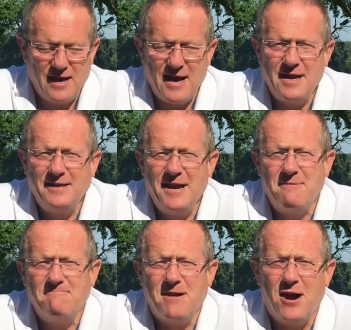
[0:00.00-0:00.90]
and yeah,
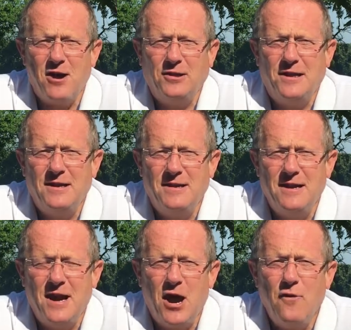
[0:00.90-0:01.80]
I'll
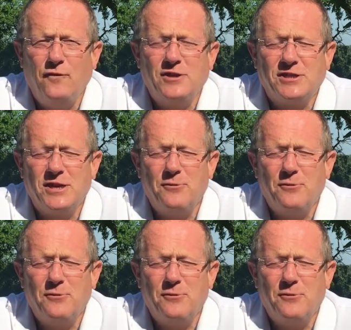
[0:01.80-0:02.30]
hopefully see